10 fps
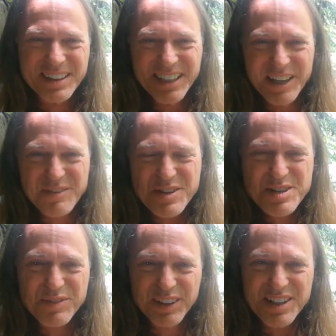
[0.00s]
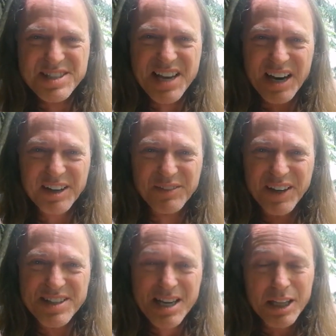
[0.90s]
Life is full of
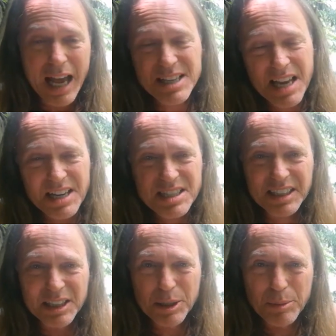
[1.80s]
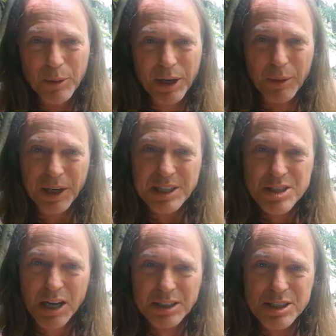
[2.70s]
sacrifice. That's actually a little bit what I want
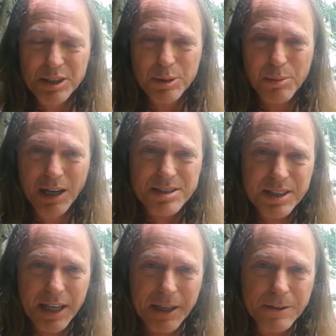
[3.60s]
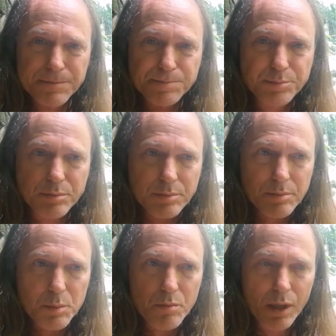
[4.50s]
to talk to you about today.
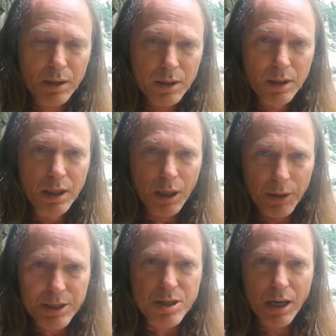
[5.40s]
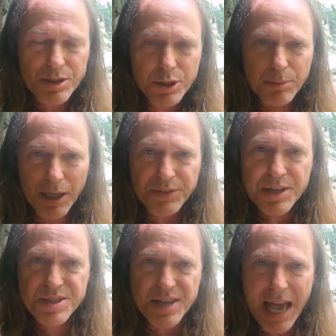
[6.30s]
I want to talk to you about
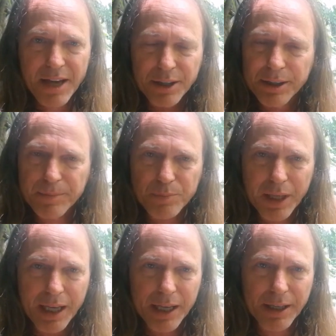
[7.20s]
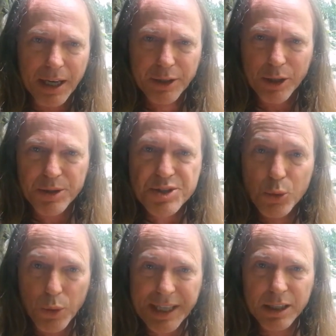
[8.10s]
Saturn, and I know it's a
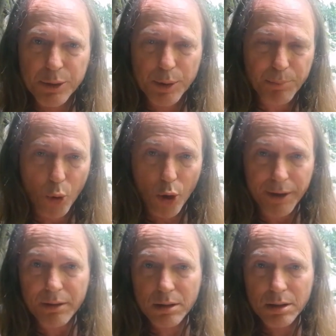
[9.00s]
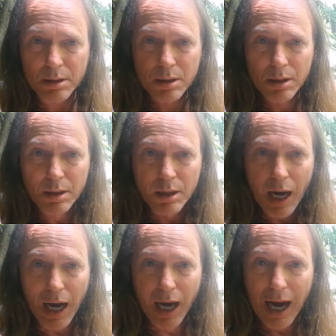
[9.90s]
weekly report.
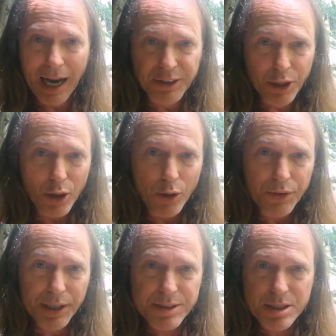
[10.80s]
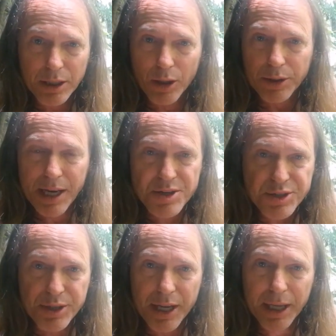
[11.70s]
Uh, I know that, you know,
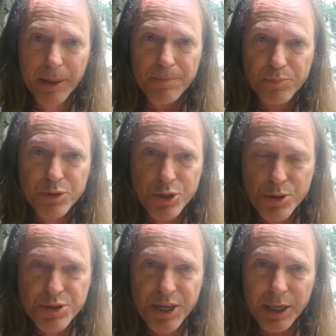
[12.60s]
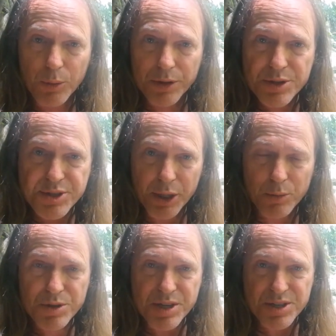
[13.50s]
yesterday, Tuesday, when the
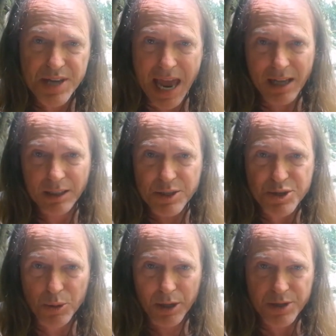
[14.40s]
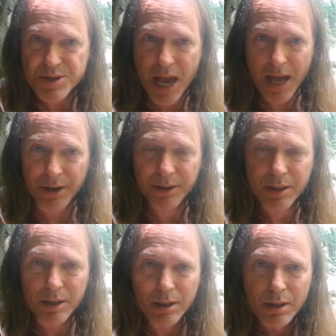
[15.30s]
sun was exactly square Saturn,
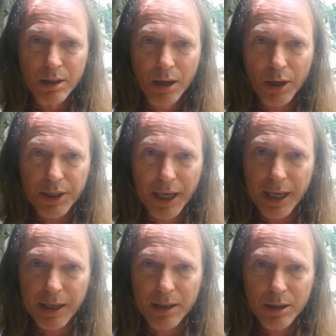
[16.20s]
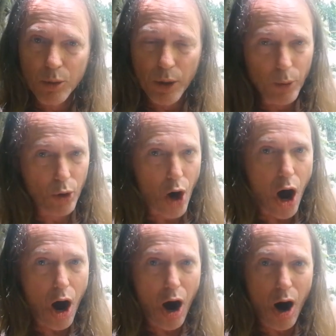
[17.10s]
okay, we were
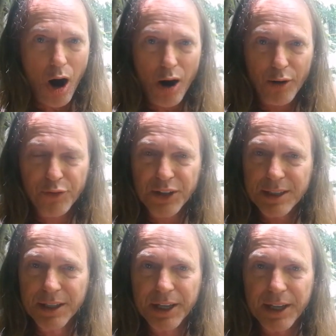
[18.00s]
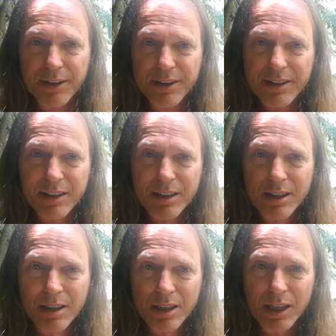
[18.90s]
all feeling it.
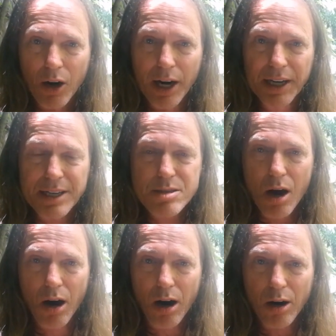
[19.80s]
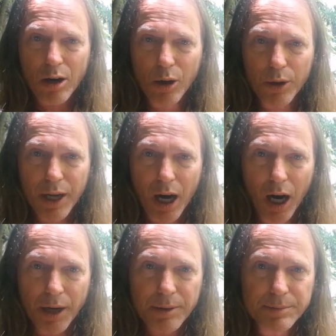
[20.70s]
All right, it's all going
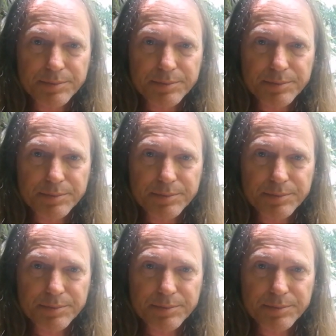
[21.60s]
on.